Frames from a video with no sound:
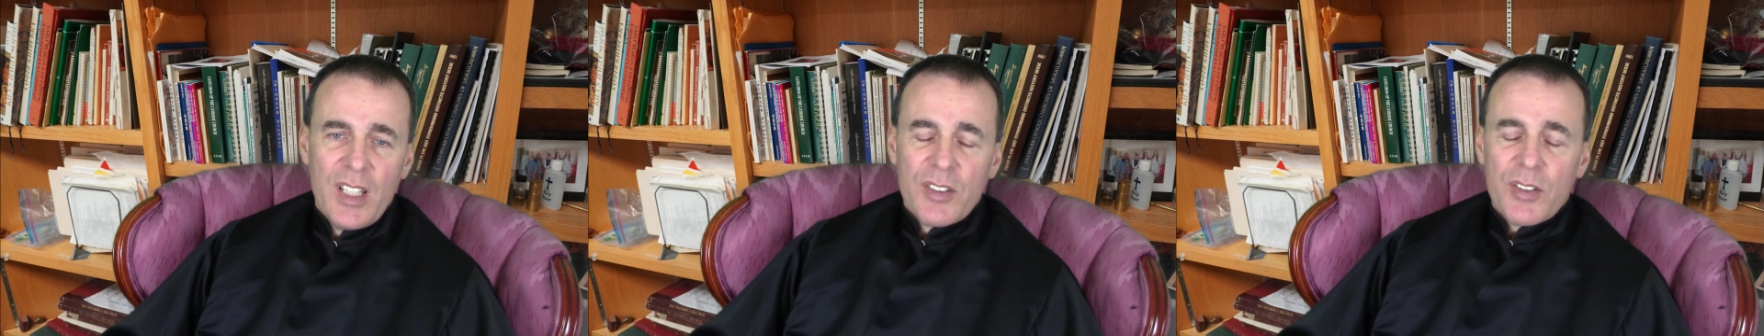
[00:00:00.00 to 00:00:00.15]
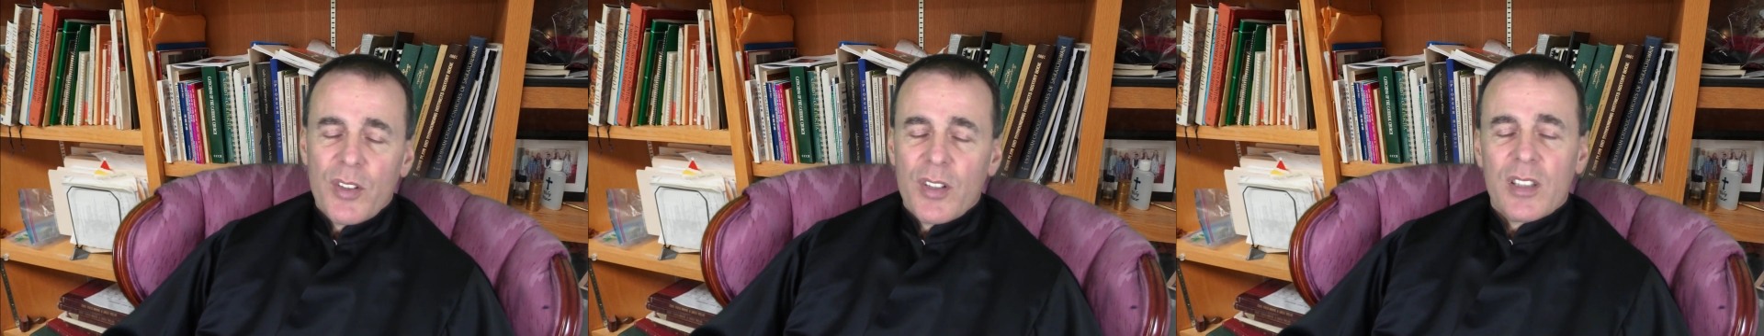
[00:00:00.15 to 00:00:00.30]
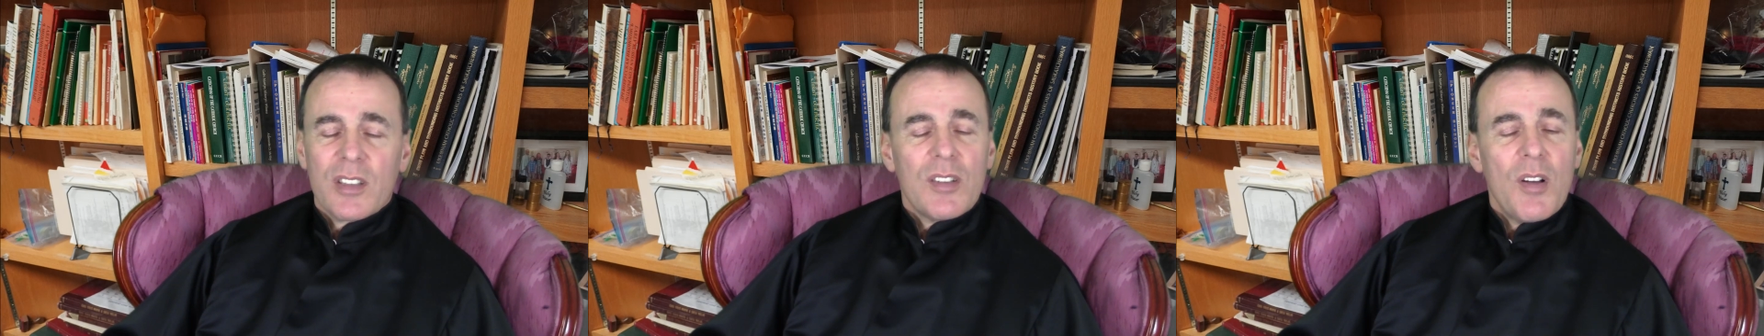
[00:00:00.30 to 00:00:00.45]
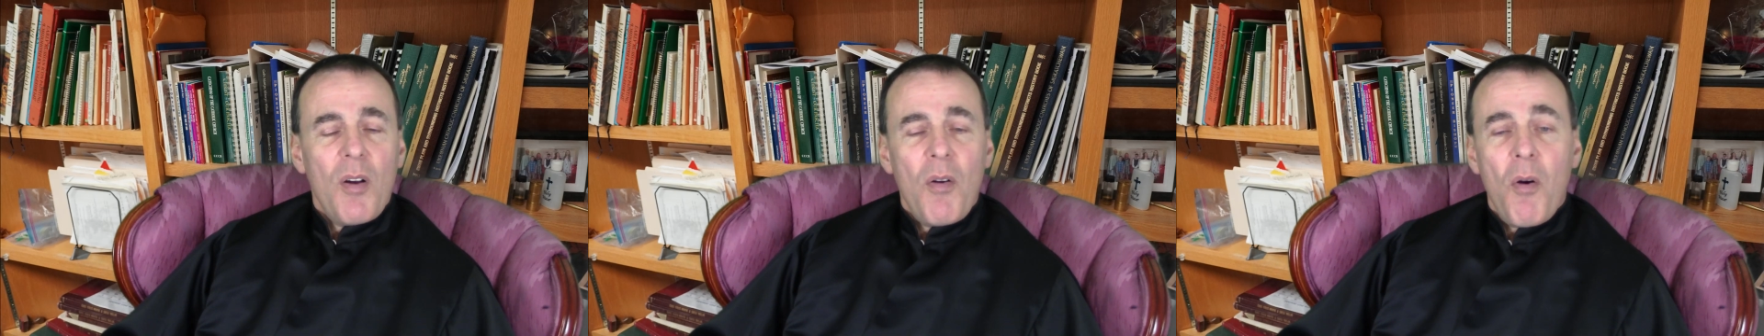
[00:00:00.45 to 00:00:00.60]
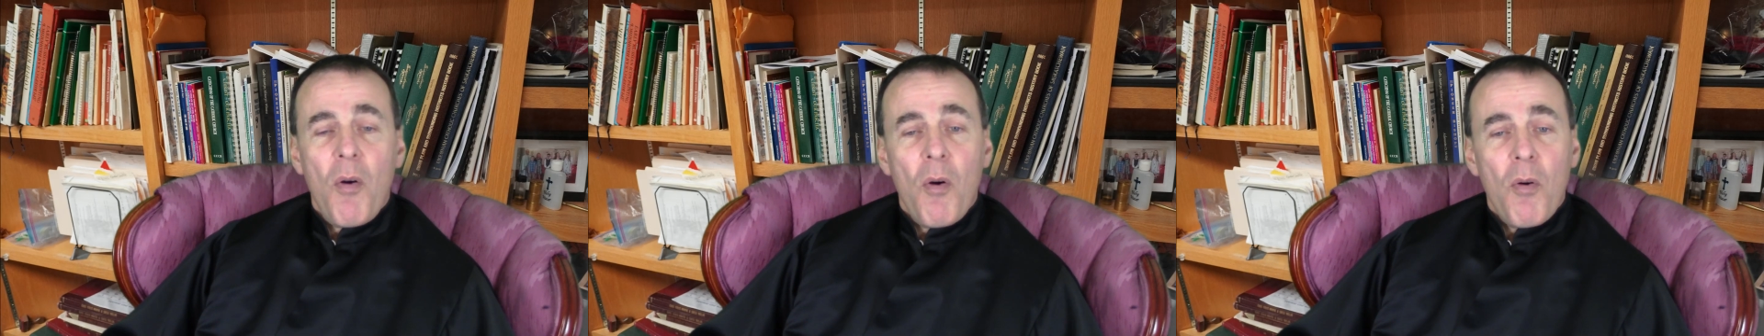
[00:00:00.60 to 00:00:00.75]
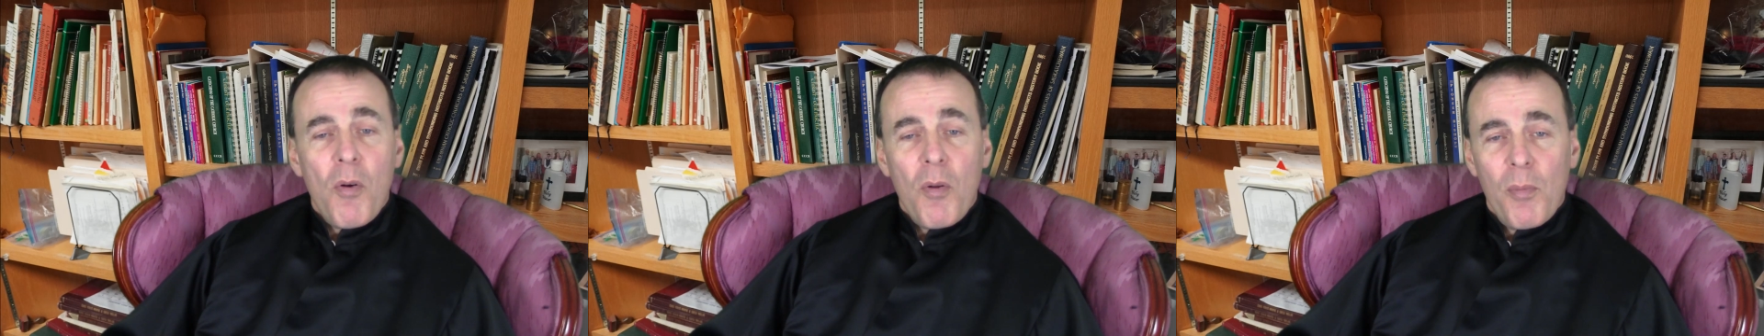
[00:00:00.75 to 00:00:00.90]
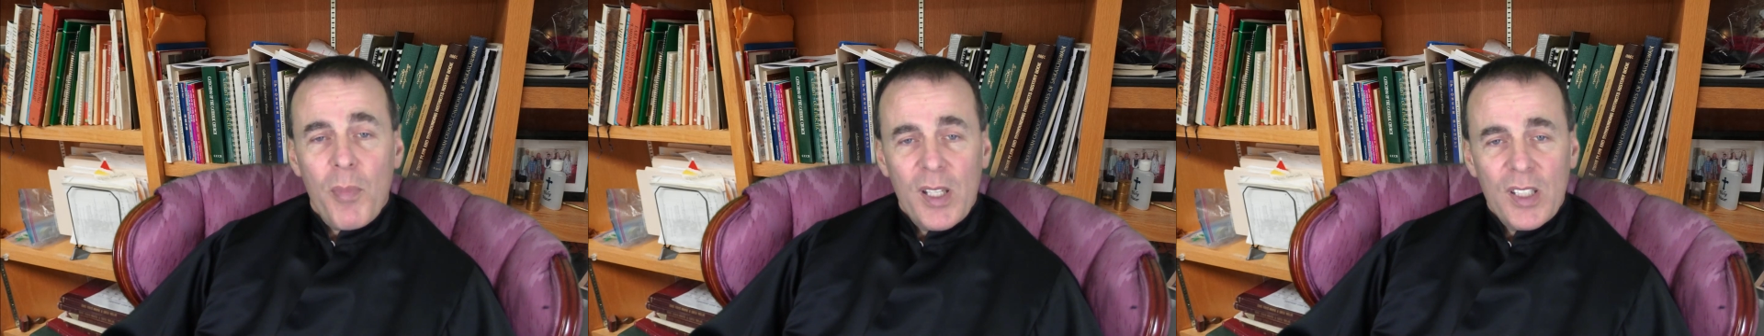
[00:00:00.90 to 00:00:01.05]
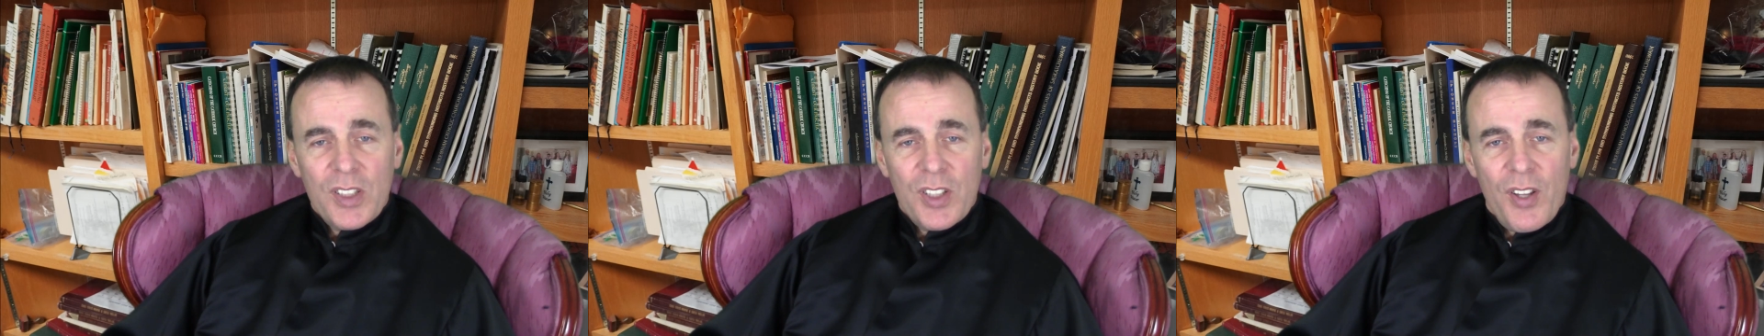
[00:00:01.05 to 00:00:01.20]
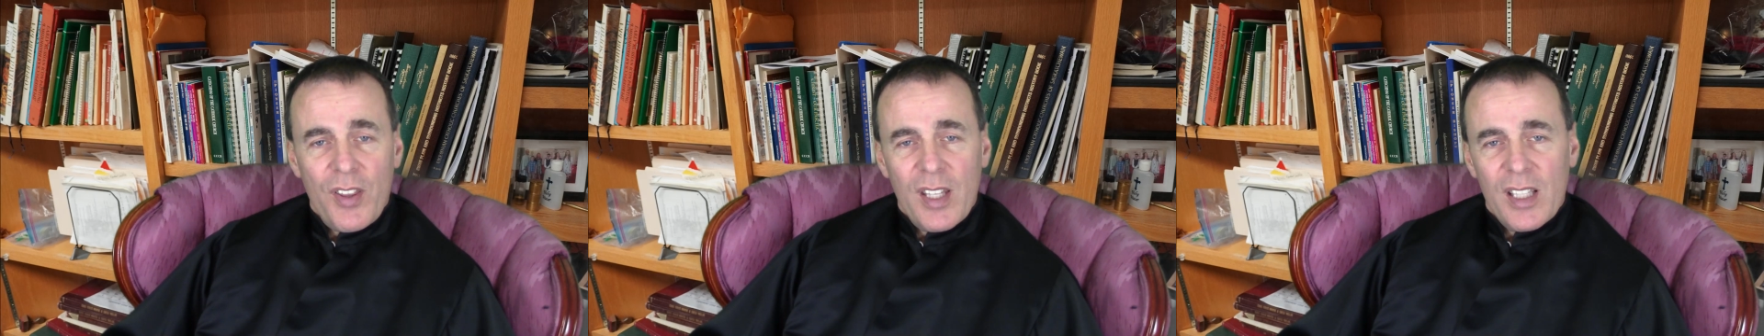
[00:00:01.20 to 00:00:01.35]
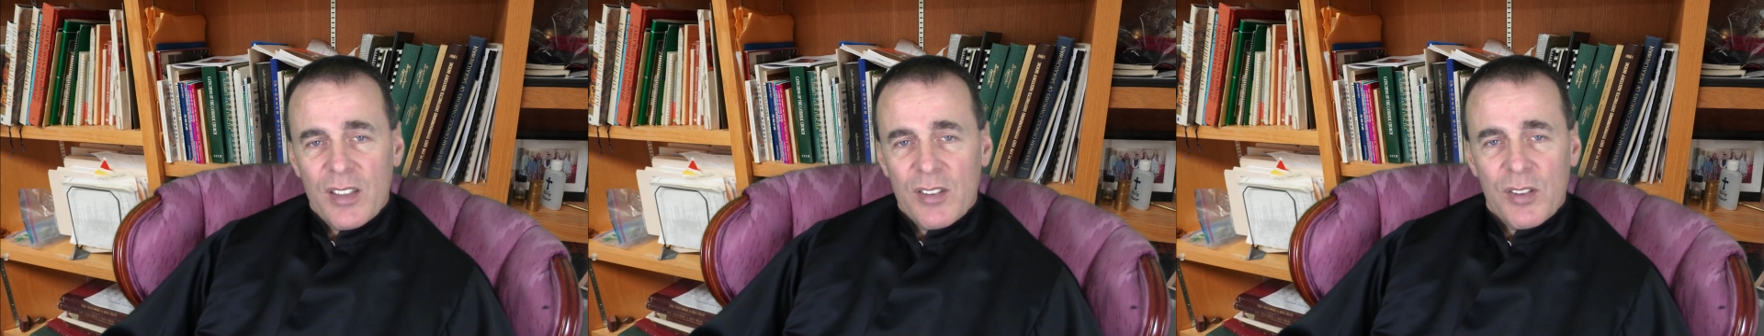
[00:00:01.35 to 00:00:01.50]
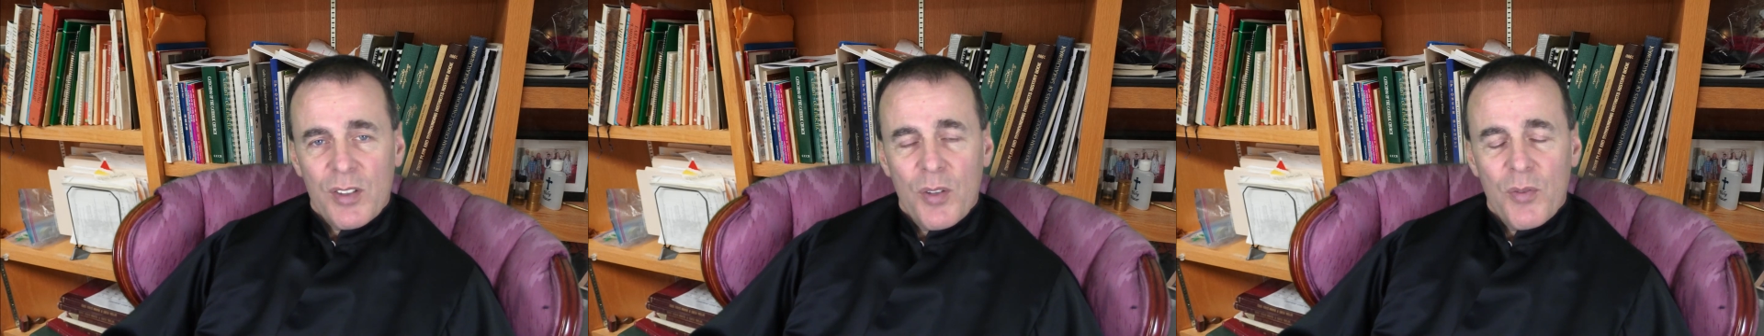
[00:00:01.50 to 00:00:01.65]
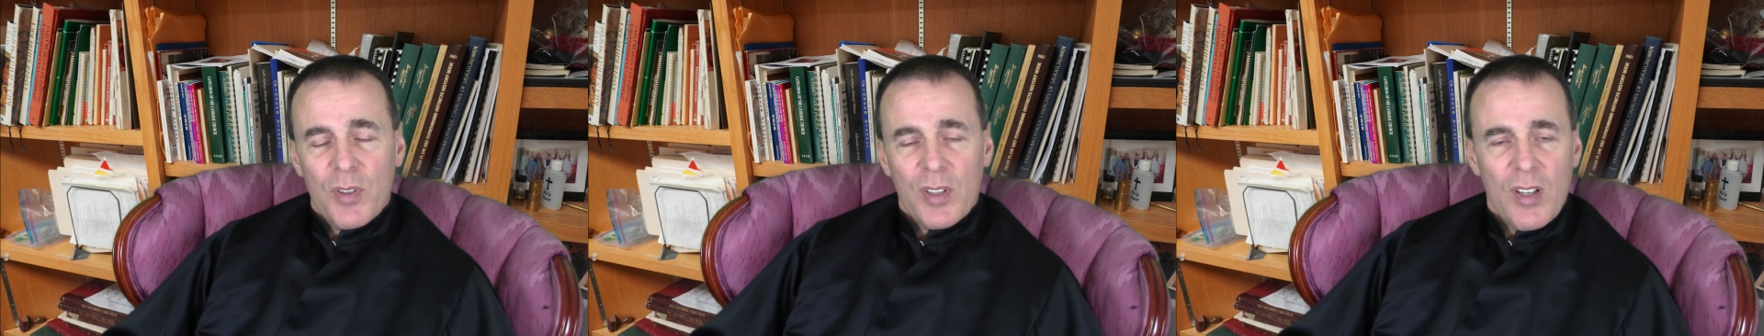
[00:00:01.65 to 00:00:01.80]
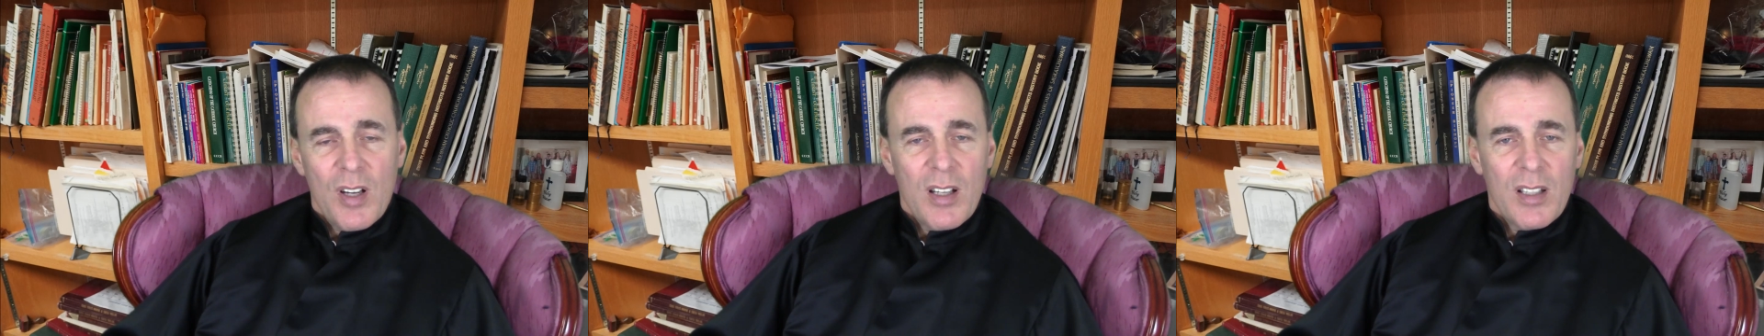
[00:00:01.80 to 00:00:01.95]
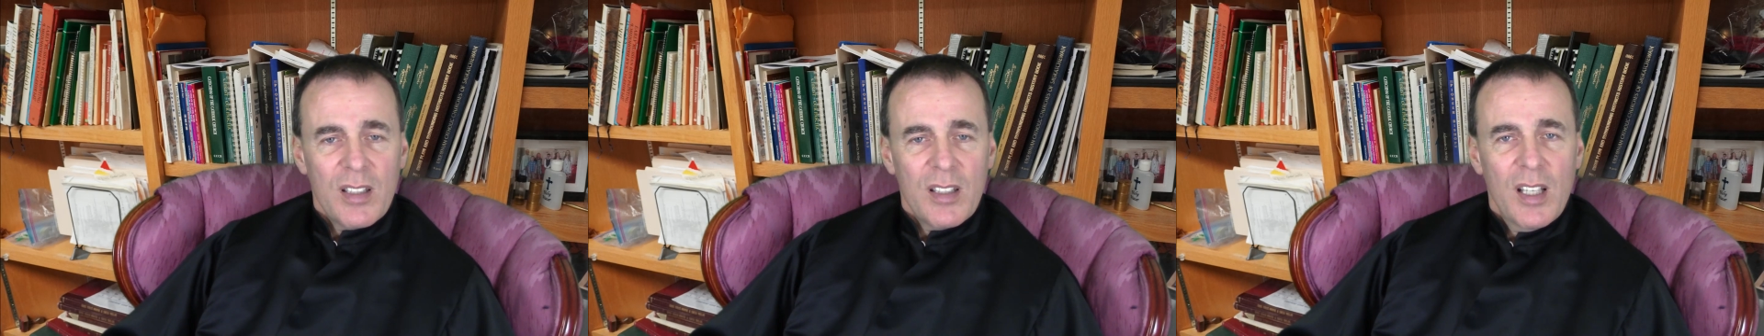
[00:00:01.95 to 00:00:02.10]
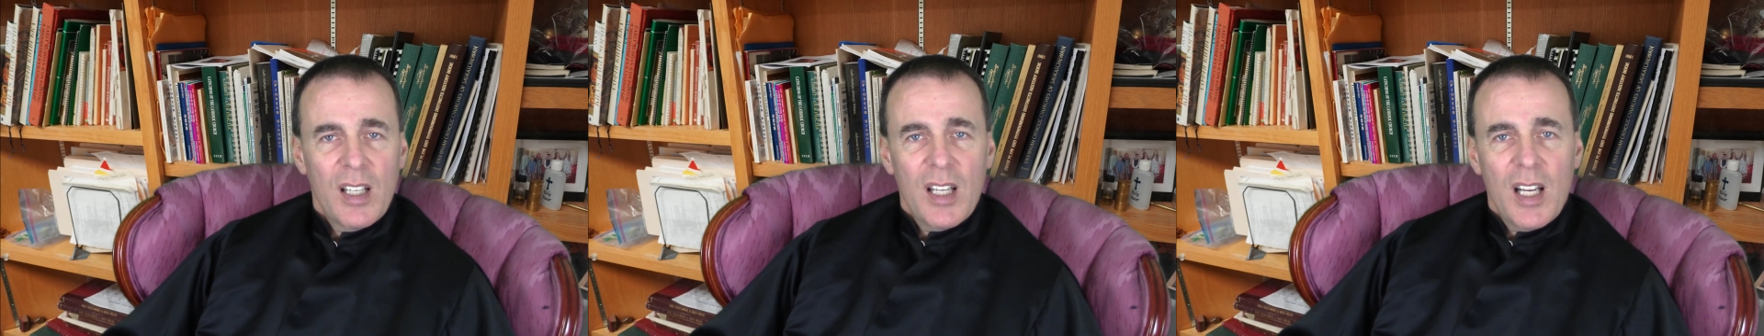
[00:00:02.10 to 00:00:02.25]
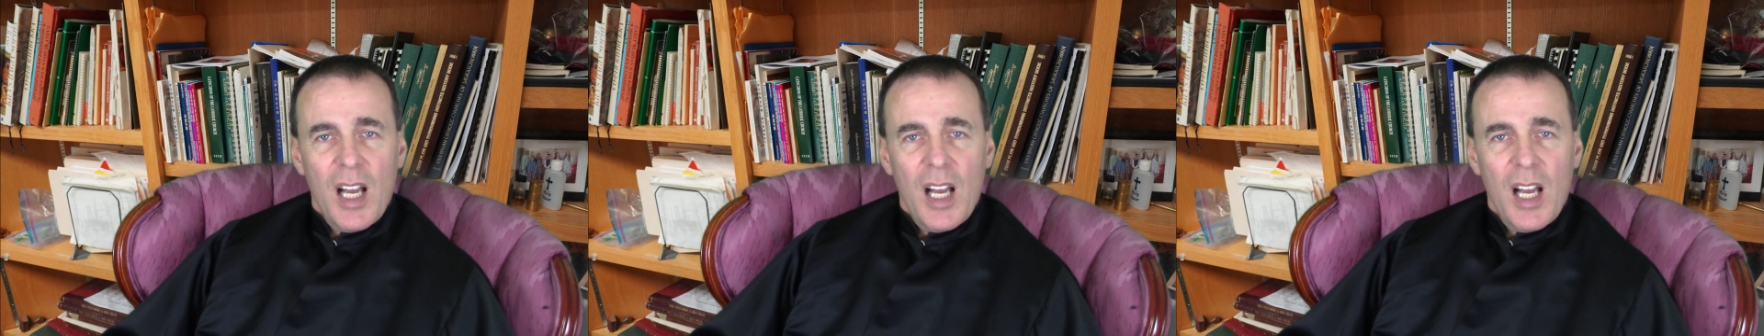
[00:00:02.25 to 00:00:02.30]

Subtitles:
So there's a whole bunch of things going on